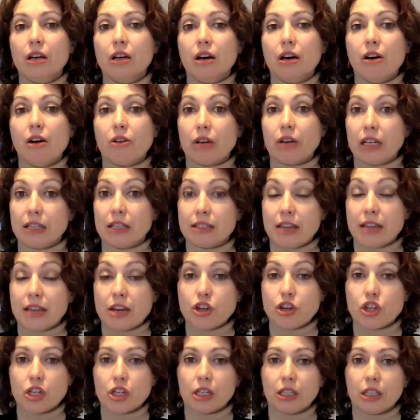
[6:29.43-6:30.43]

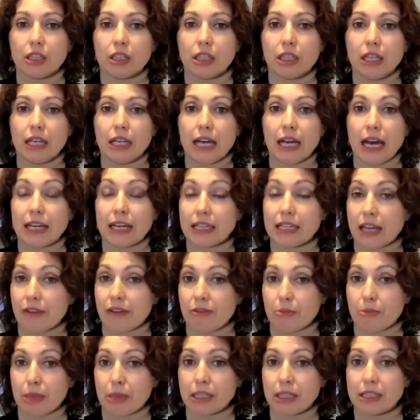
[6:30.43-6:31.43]
organizational, and
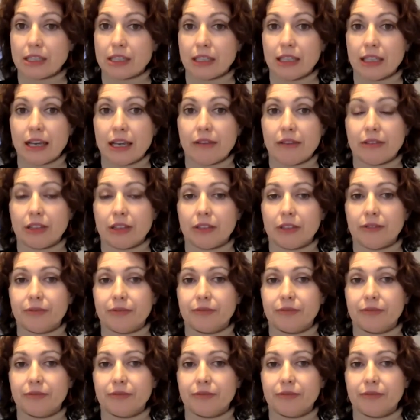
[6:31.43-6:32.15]
governmental level.